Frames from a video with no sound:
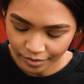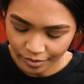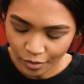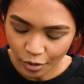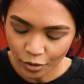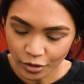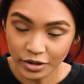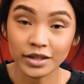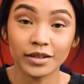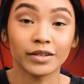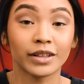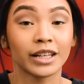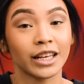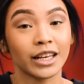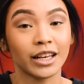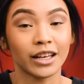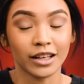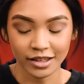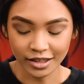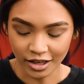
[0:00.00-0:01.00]
Mostly
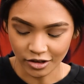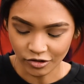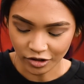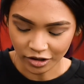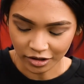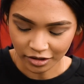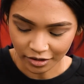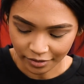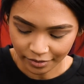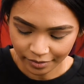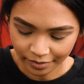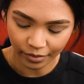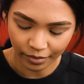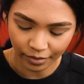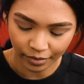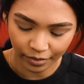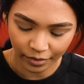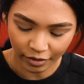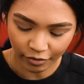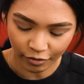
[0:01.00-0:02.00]
Eccentric though.
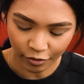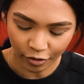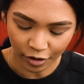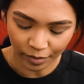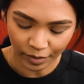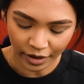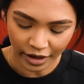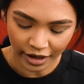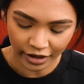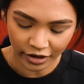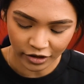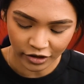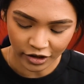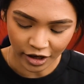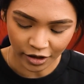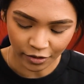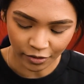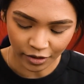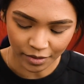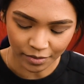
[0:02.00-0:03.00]
Before applying a
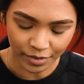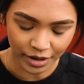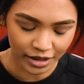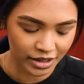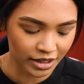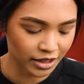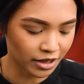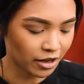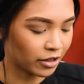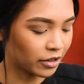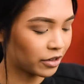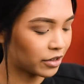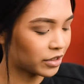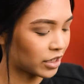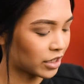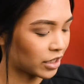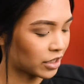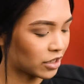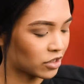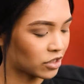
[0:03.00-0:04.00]
shadow when I'm mixing colors, I
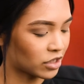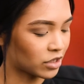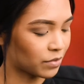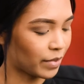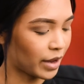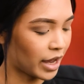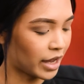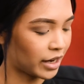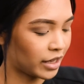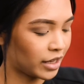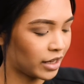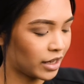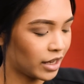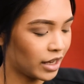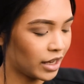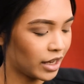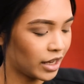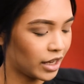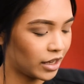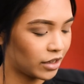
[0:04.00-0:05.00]
like to just pat it
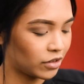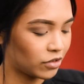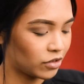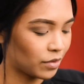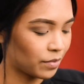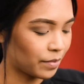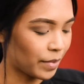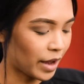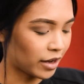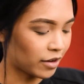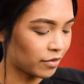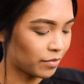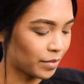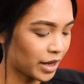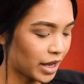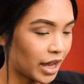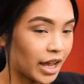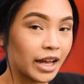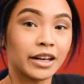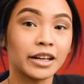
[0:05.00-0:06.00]
into the back of my
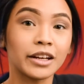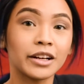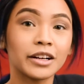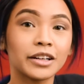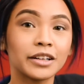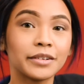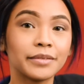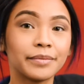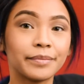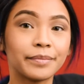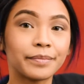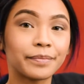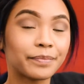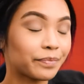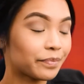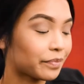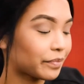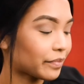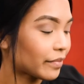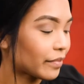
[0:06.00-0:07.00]
hand here,
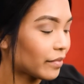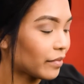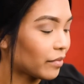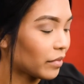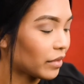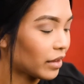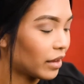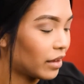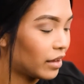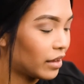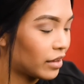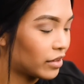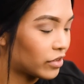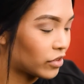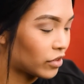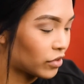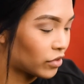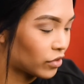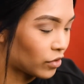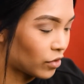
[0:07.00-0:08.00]

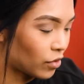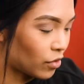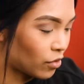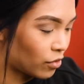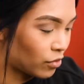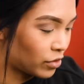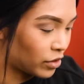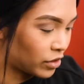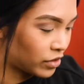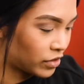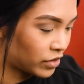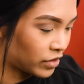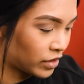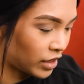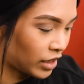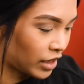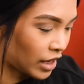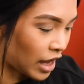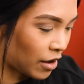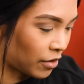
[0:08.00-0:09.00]
just so you
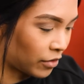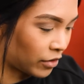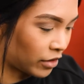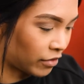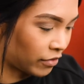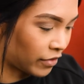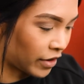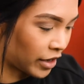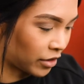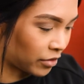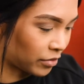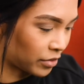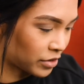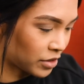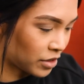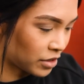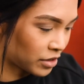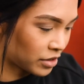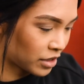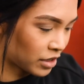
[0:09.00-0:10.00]
see how the final
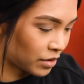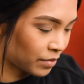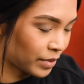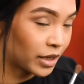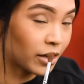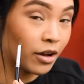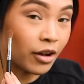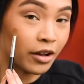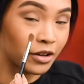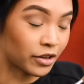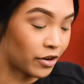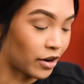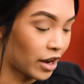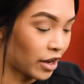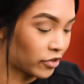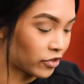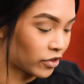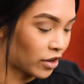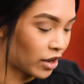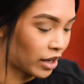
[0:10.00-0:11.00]
result's going to be on your
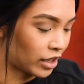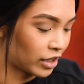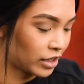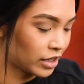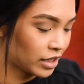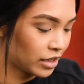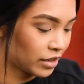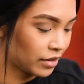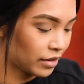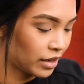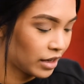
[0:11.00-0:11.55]
actual eyelid.